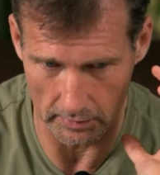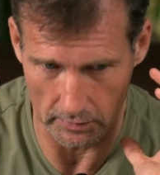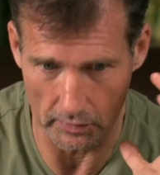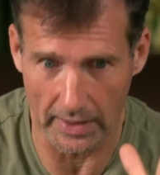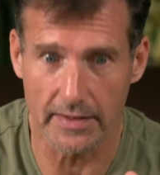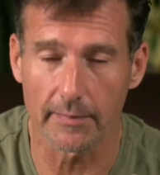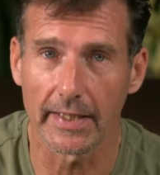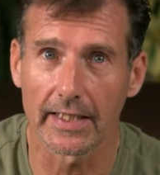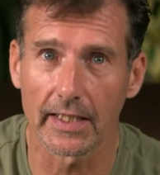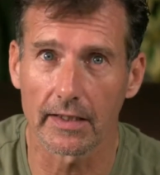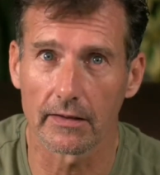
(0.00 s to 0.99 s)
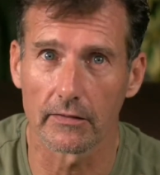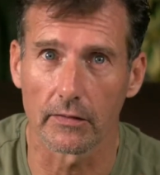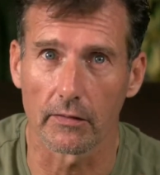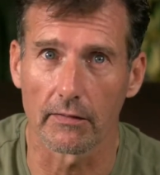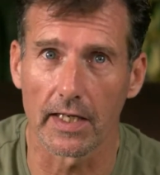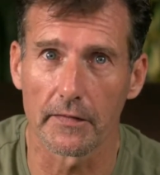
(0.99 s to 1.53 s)
tried to make it to
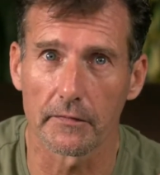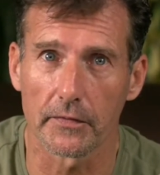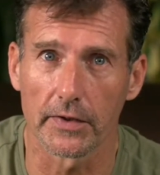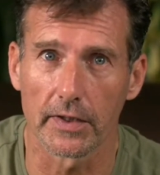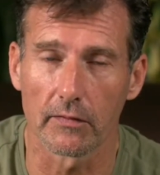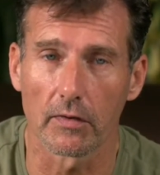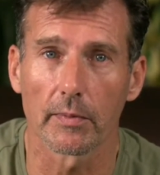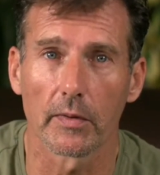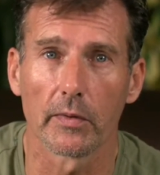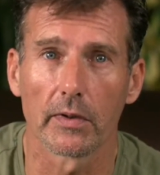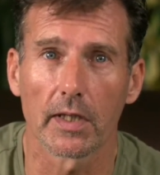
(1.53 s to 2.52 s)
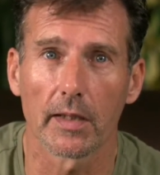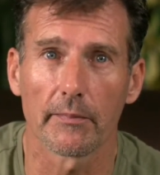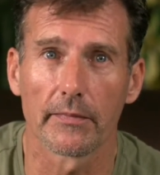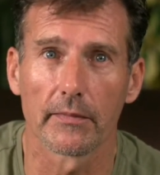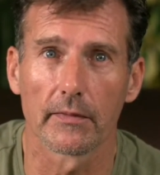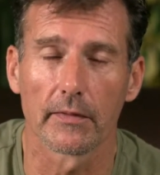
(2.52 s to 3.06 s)
arrive for the Rugby World
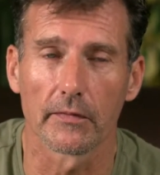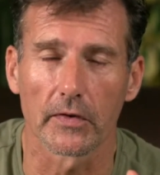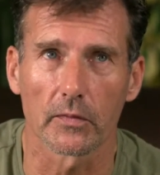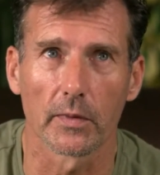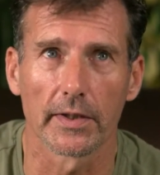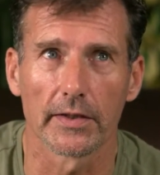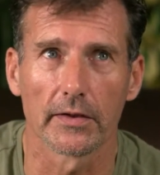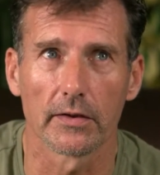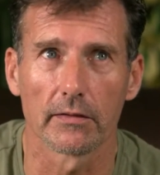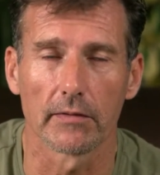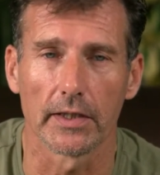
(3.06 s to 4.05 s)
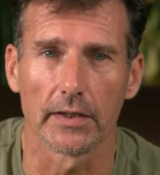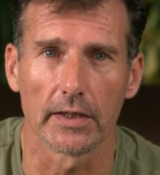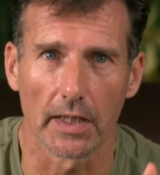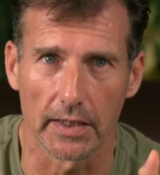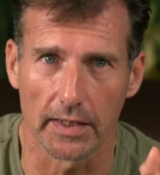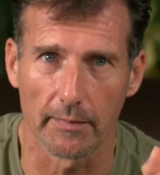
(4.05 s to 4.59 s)
Cup, the first one in
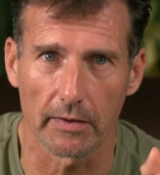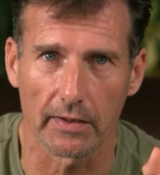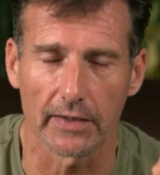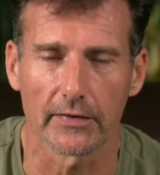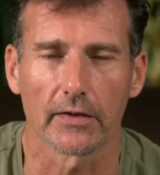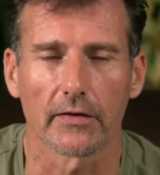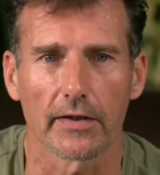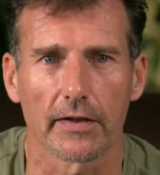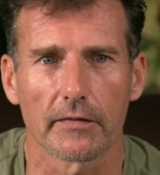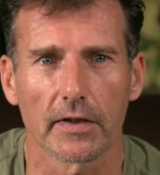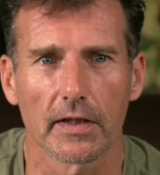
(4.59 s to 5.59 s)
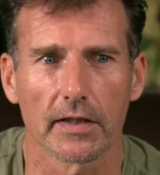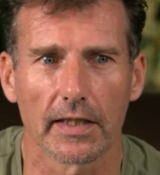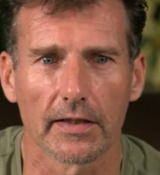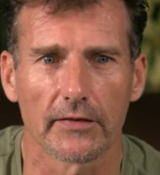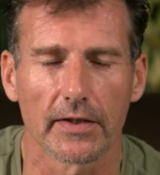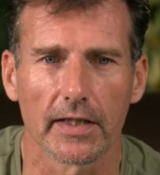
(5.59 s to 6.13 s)
the democratic South Africa in
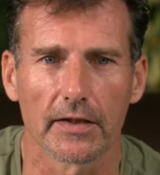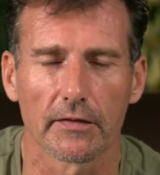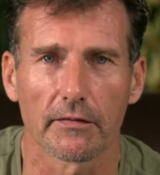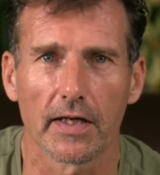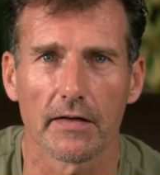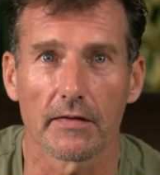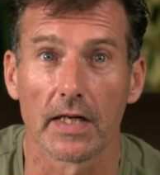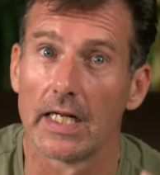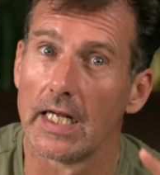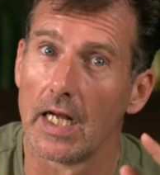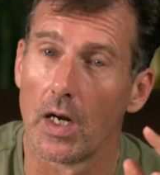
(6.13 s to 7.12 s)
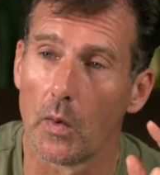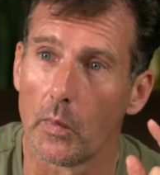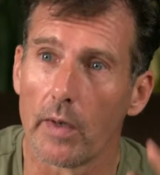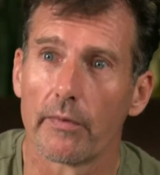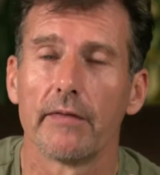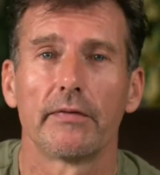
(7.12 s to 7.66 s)
1995.
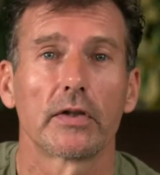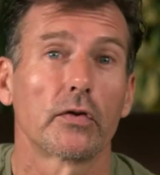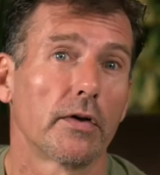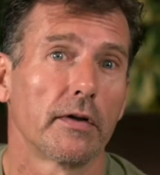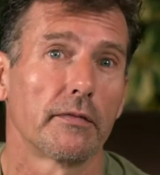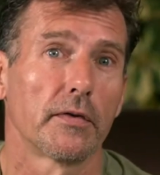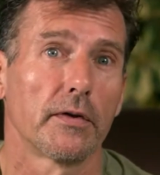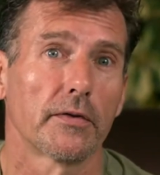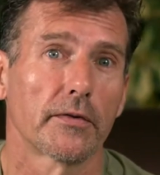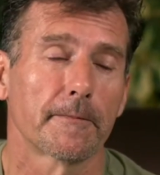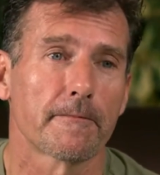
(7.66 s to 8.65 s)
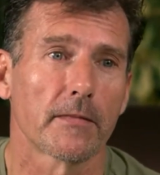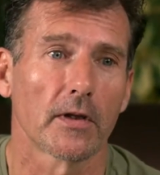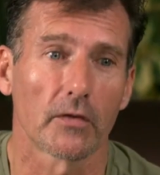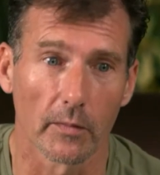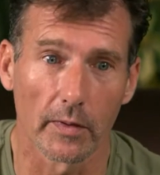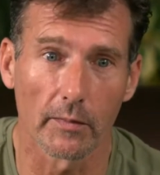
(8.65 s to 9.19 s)
We were in Victoria Falls,
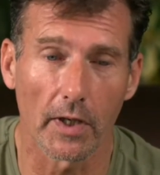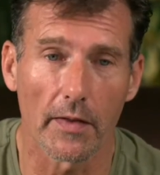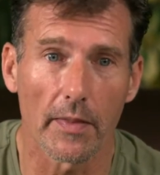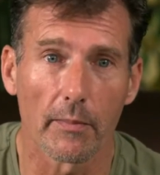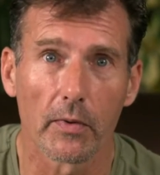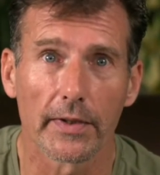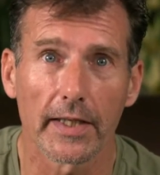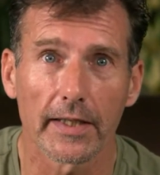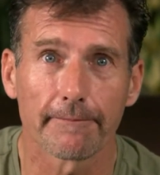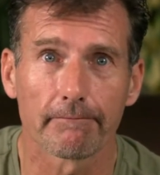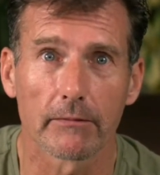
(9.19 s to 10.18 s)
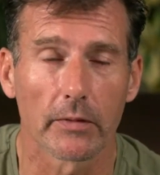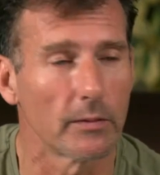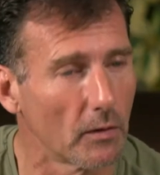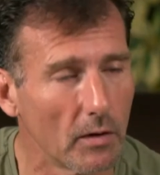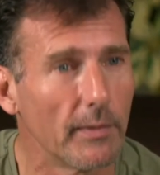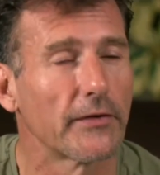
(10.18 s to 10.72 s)
so we were on the border. We were
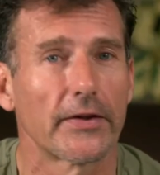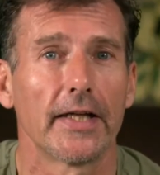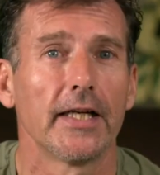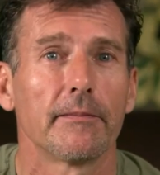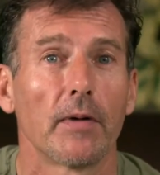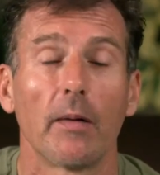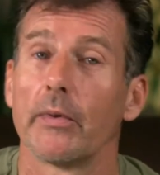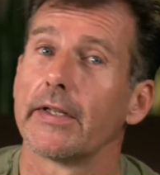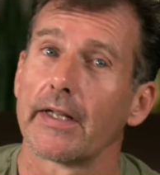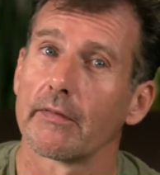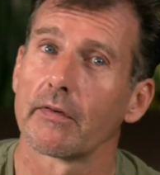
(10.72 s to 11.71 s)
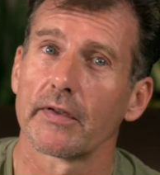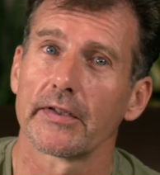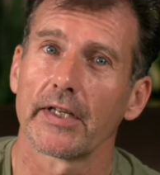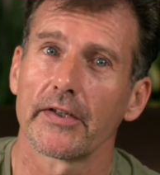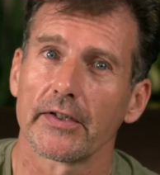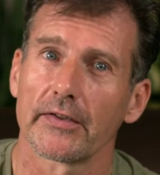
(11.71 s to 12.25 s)
almost there, and we did have a
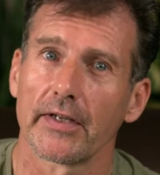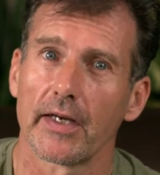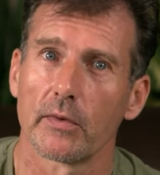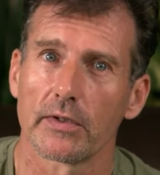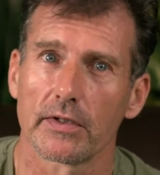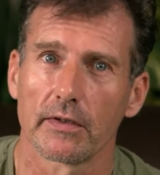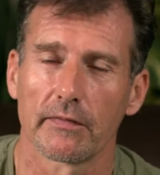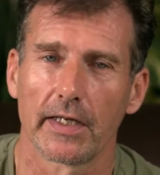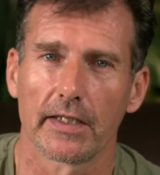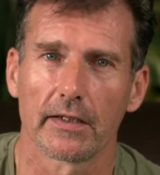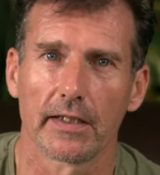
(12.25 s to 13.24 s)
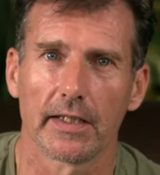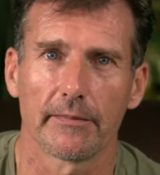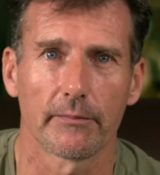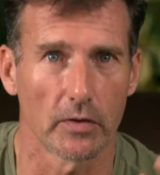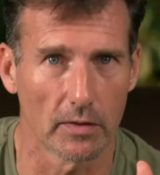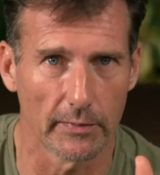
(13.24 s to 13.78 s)
fantastic time watching the final there.
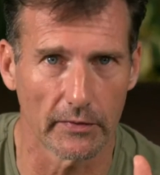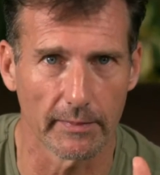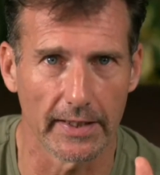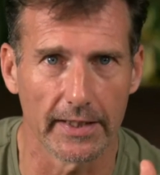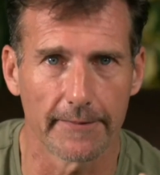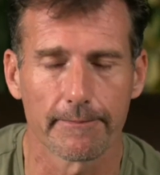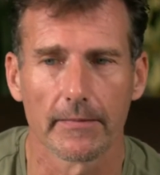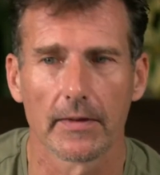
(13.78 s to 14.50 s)
We almost made it.